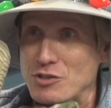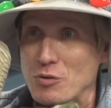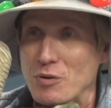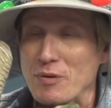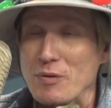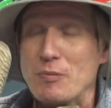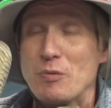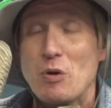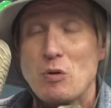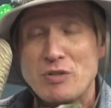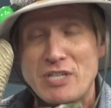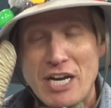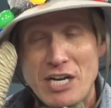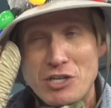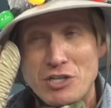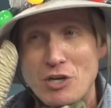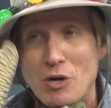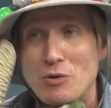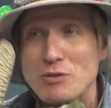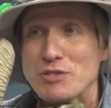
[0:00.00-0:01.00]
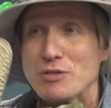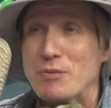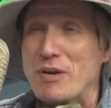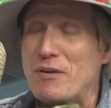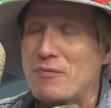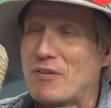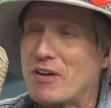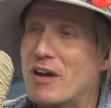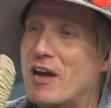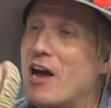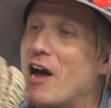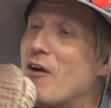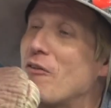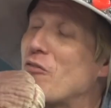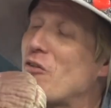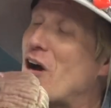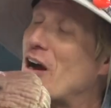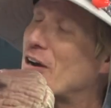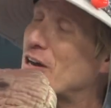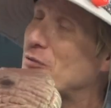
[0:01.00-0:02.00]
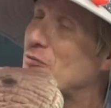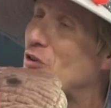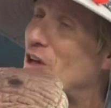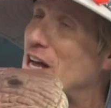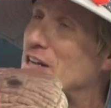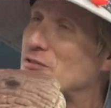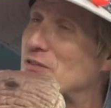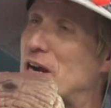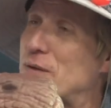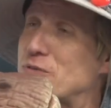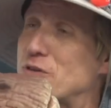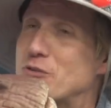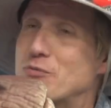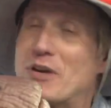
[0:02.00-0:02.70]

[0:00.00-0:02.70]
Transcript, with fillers: So wow. we rotate shows. So we have uh, walking velociraptors,